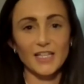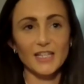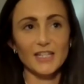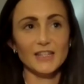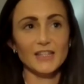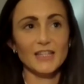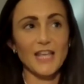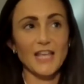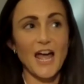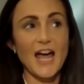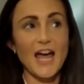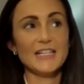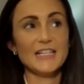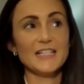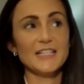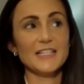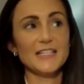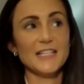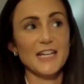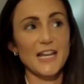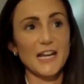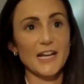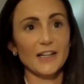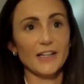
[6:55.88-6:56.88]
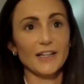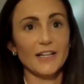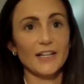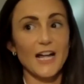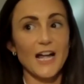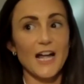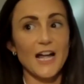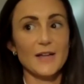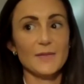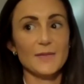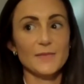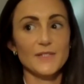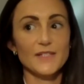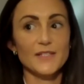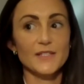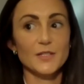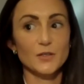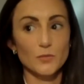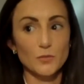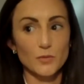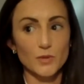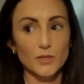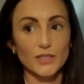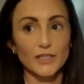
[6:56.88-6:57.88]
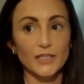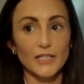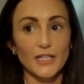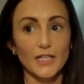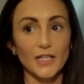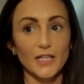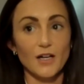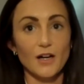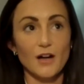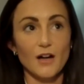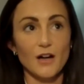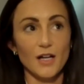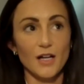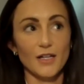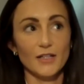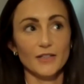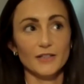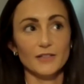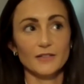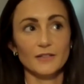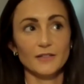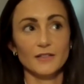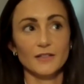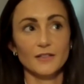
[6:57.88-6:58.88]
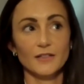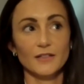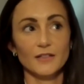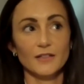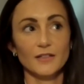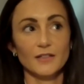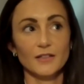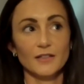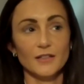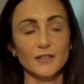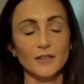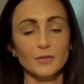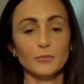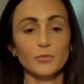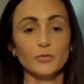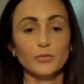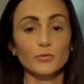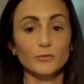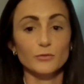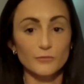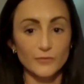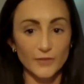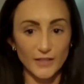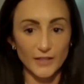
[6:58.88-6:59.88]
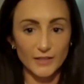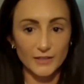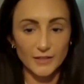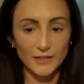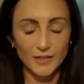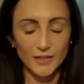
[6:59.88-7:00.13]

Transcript: that is an area I'm still working on improving.